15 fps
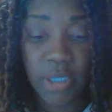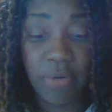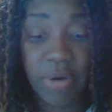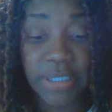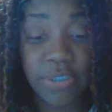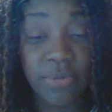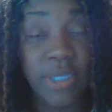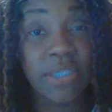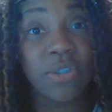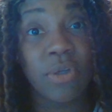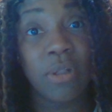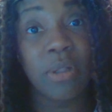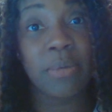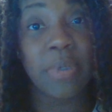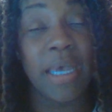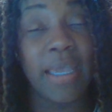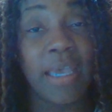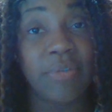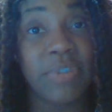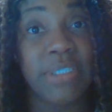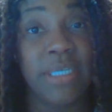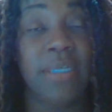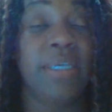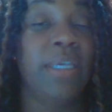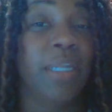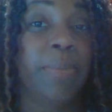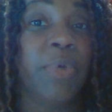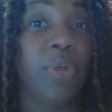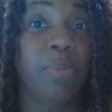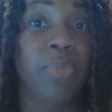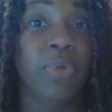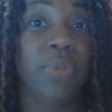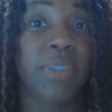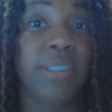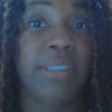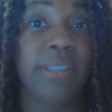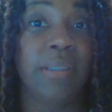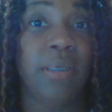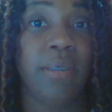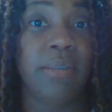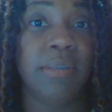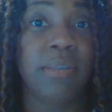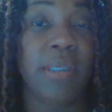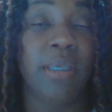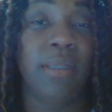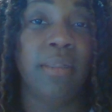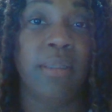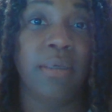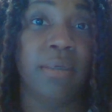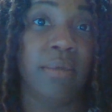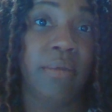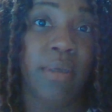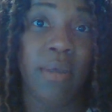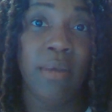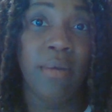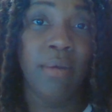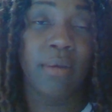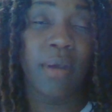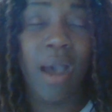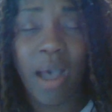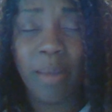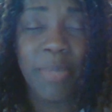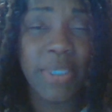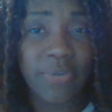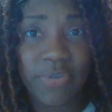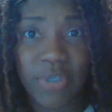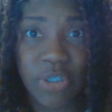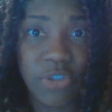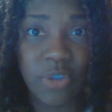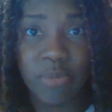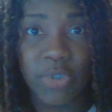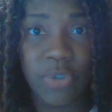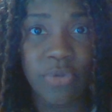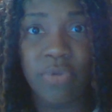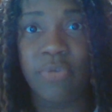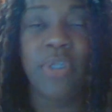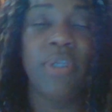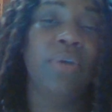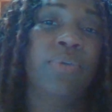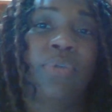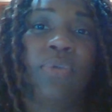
all right, so that's all I have today. Again, I'm going to put these things in the comment section below the video